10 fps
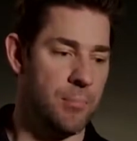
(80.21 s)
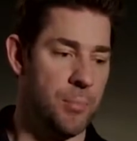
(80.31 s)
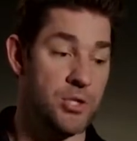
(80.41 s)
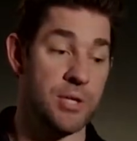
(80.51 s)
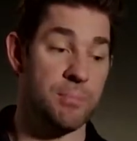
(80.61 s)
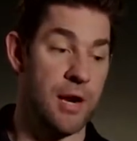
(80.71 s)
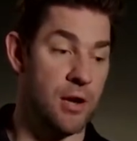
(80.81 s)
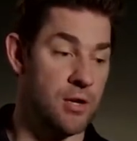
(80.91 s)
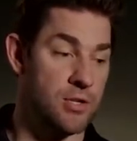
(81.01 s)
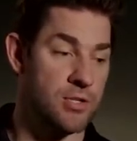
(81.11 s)
pushing
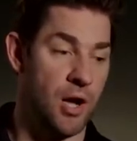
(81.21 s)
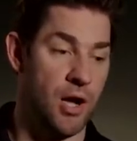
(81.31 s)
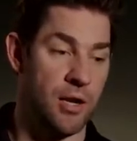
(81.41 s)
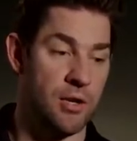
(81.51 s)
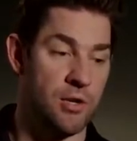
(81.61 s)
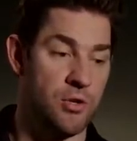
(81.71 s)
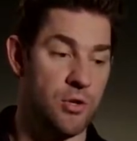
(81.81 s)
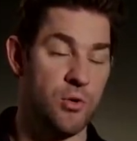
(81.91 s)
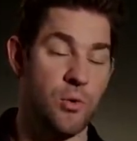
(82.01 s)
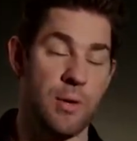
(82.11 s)
barriers on
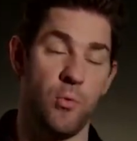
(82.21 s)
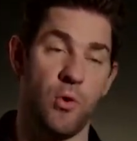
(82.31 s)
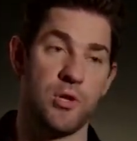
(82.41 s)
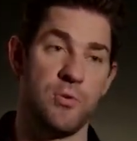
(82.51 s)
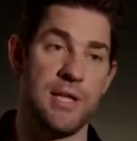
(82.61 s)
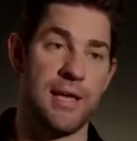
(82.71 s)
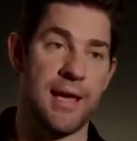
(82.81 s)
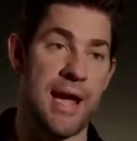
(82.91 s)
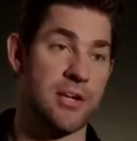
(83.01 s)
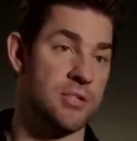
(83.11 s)
new and more
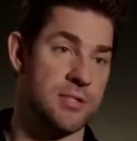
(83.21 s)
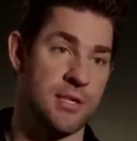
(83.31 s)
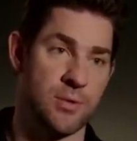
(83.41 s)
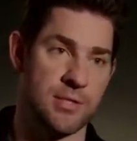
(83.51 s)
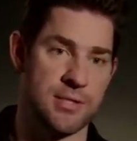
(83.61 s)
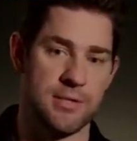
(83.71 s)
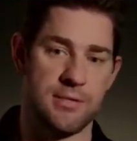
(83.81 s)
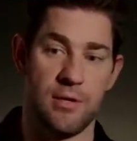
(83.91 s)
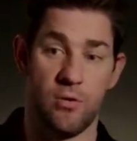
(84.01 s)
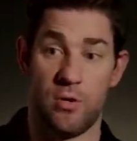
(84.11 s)
unique action
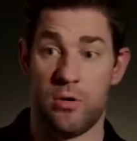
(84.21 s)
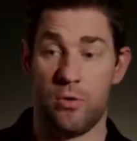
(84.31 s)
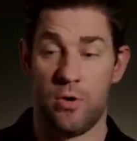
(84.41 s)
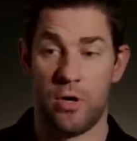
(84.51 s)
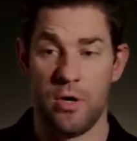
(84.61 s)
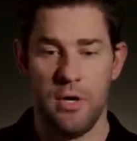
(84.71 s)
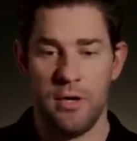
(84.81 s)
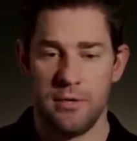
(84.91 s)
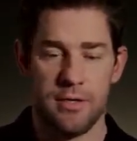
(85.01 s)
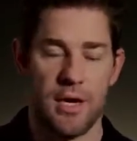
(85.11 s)
sequences or
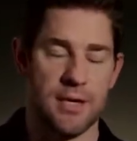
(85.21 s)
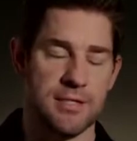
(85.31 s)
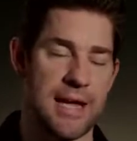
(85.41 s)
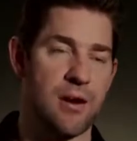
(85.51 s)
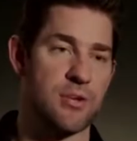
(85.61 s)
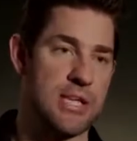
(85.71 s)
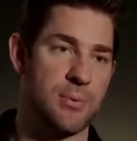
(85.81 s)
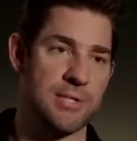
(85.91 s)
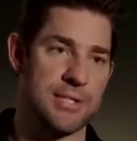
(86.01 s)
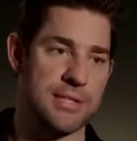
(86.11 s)
scare
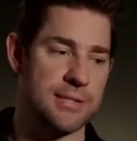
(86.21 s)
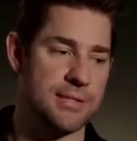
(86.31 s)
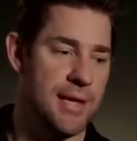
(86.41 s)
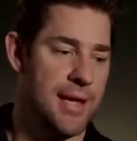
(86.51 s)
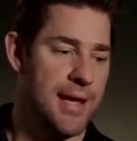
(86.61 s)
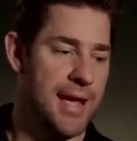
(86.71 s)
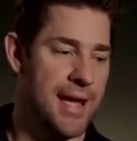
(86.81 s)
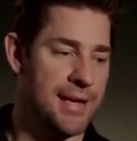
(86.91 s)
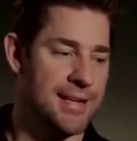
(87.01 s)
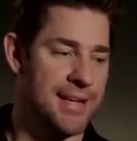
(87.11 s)
sequences,
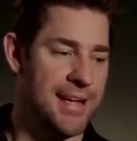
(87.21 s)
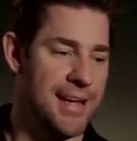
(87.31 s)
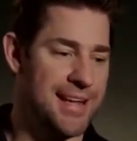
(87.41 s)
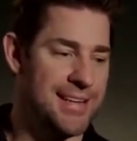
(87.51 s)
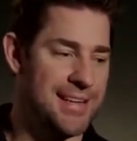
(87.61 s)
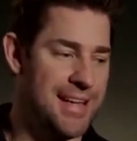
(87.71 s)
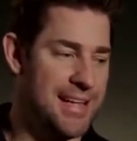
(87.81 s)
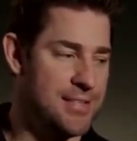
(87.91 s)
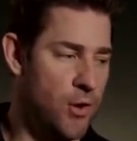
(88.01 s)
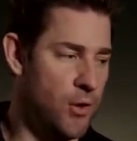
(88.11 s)
and
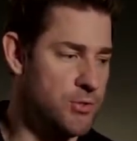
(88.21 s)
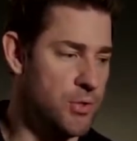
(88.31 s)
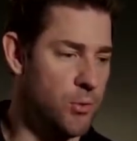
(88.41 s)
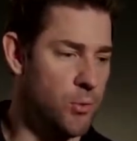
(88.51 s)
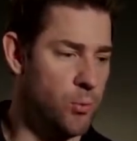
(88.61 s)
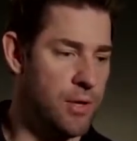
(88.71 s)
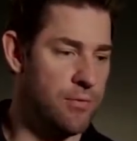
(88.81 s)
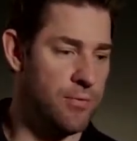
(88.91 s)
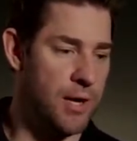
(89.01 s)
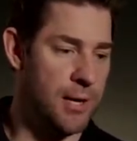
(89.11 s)
it's also
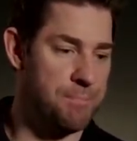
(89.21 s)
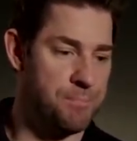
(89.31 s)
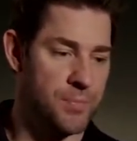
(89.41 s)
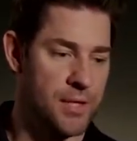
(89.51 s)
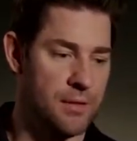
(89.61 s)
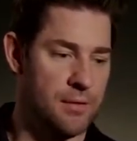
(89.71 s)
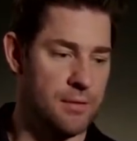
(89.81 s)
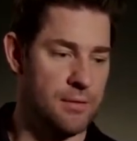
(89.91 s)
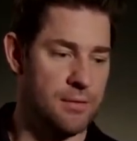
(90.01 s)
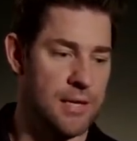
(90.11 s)
we've
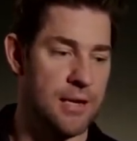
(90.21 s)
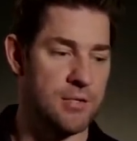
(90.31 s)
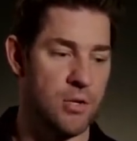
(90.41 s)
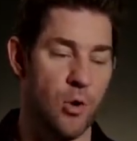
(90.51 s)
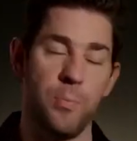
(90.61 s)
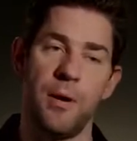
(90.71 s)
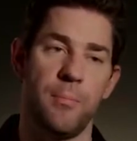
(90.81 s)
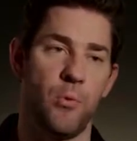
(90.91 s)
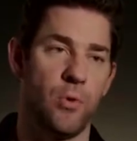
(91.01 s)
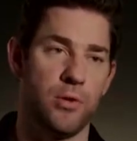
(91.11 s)
gotten to open
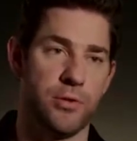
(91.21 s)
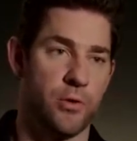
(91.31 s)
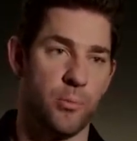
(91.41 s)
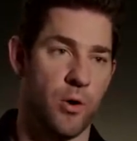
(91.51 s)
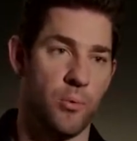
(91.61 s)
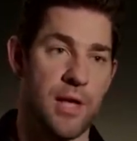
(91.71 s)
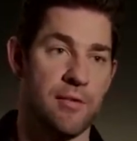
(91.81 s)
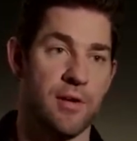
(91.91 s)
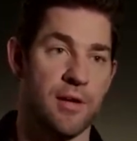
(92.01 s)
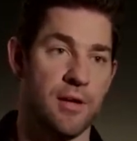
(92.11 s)
up the world a little more. We
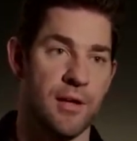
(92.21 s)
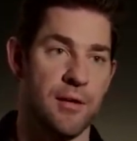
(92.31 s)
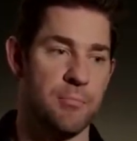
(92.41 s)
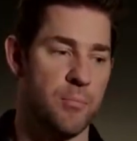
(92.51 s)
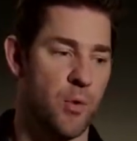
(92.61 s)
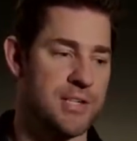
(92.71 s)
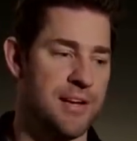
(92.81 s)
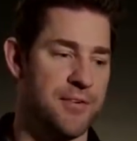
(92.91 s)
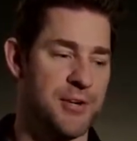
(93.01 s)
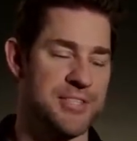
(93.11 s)
have a more
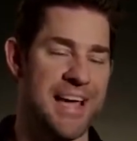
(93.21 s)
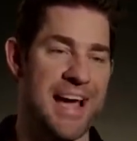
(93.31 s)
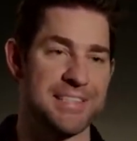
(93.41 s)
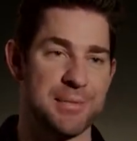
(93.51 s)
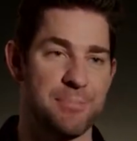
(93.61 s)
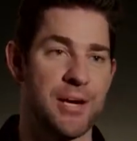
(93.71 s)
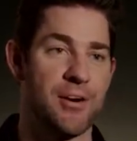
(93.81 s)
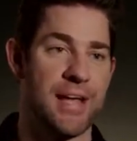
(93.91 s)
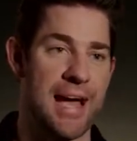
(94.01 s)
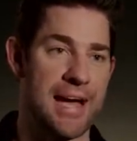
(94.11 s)
diverse cast, a
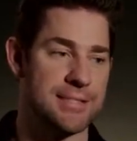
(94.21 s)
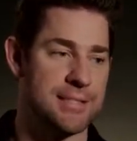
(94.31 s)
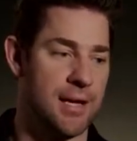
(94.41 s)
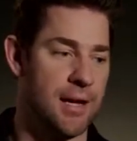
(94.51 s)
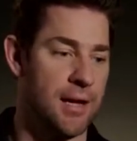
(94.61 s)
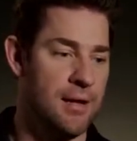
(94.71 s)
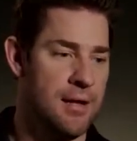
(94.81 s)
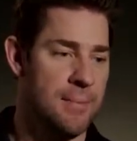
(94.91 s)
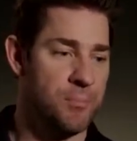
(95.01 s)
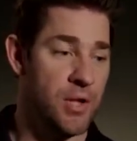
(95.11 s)
bigger cast, a
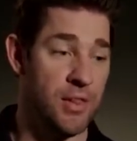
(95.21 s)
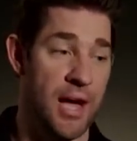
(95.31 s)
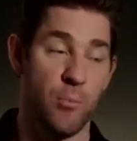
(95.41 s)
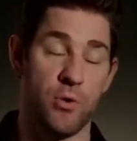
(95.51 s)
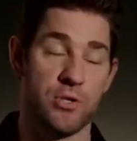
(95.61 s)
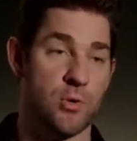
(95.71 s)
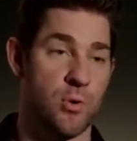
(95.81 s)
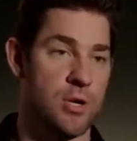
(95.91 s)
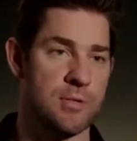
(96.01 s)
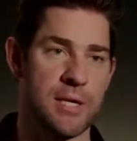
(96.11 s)
lot more
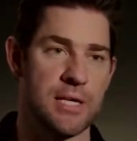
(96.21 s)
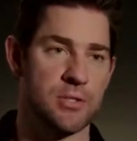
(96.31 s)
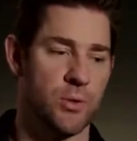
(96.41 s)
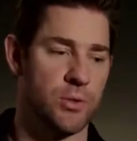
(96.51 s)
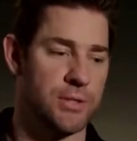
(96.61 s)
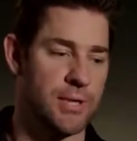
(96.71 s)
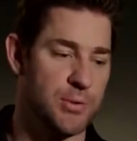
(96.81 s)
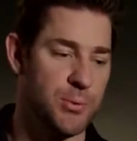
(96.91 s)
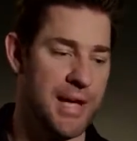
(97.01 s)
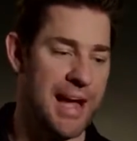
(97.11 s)
stories being told.
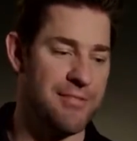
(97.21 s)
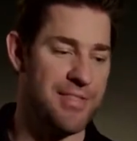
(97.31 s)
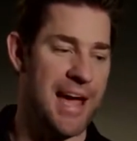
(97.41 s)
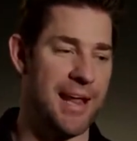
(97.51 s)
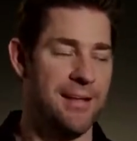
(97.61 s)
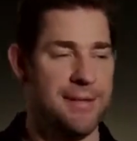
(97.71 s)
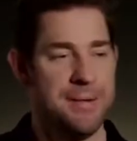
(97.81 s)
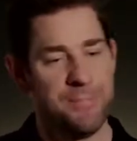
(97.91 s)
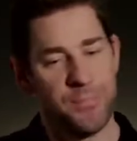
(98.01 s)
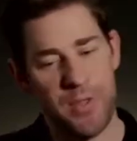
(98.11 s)
So we have that
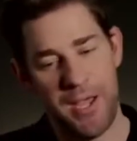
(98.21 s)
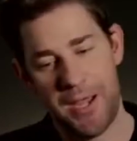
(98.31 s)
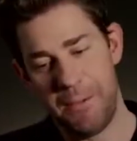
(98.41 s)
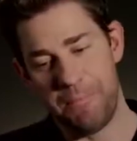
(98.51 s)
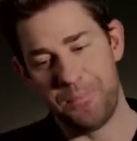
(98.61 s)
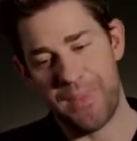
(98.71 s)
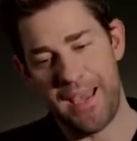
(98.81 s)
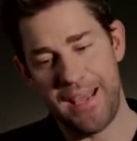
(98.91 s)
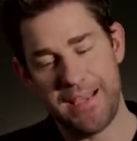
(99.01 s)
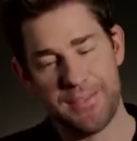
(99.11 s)

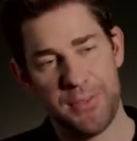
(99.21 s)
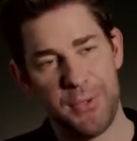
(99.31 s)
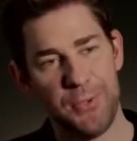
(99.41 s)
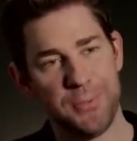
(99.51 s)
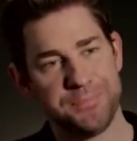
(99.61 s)
ace in the hole.